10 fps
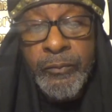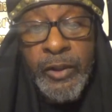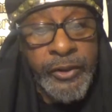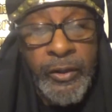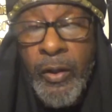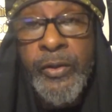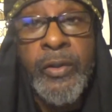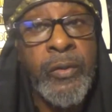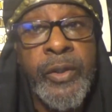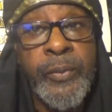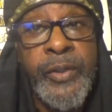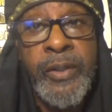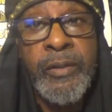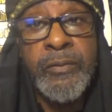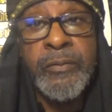because they know you don't want to
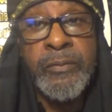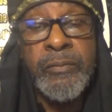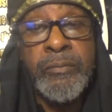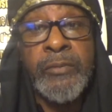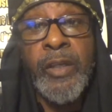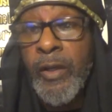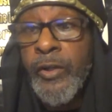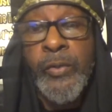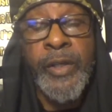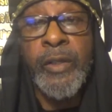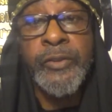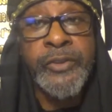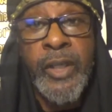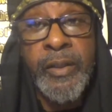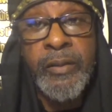read. They know you ain't going to
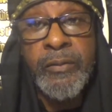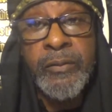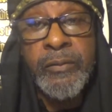study.